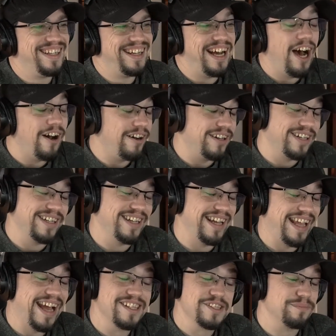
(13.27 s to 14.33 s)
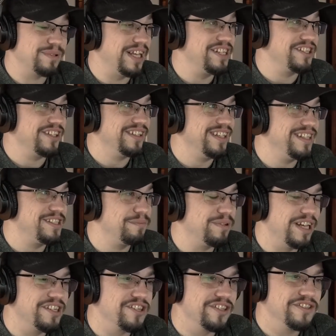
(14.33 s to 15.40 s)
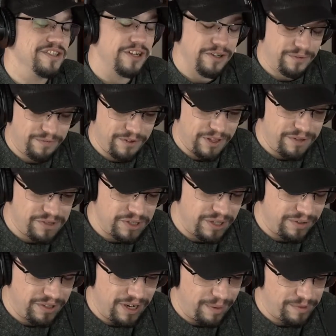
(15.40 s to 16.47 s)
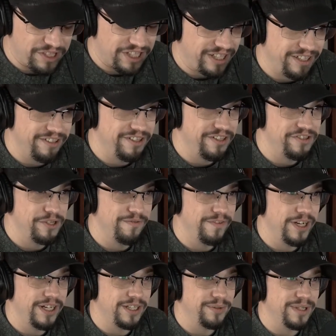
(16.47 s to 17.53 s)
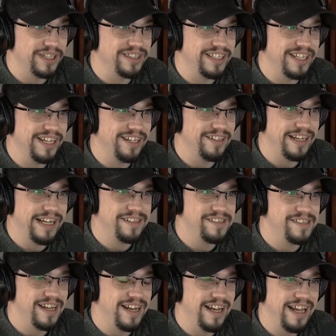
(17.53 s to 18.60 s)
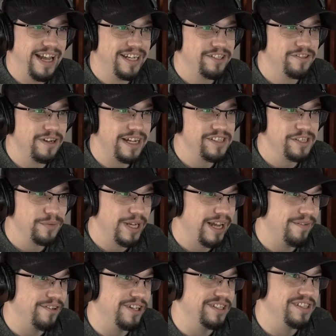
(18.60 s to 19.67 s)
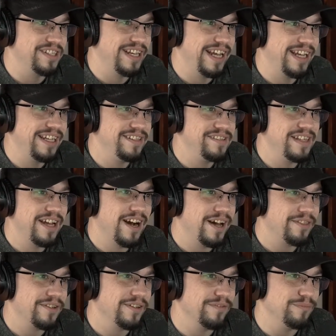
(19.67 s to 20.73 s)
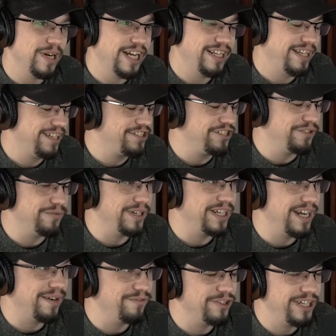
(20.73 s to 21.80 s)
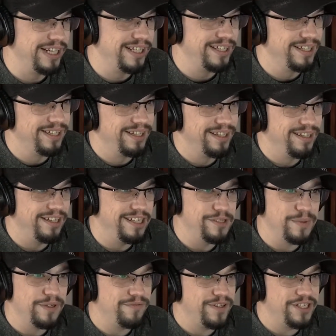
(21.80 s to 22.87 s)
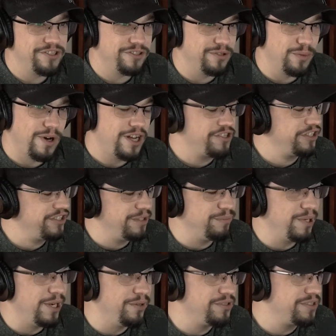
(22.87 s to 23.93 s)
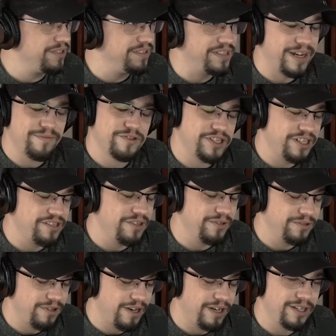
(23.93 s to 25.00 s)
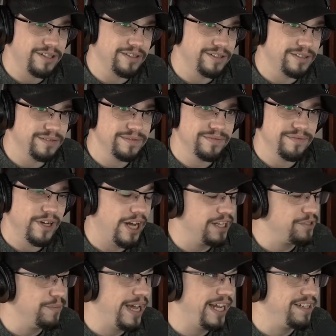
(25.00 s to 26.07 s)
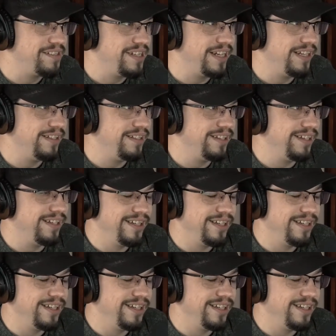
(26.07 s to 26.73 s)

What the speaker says: Oh, yeah, it's a pleasure. It's a pleasure. So, for those who don't know, I'm just going to introduce you very quickly here. It's Ed Kressy we have on today. He's the author of My Addiction and Recovery. He's been featured in the Washington Post, the San Francisco Chronicle, Vox Magazine.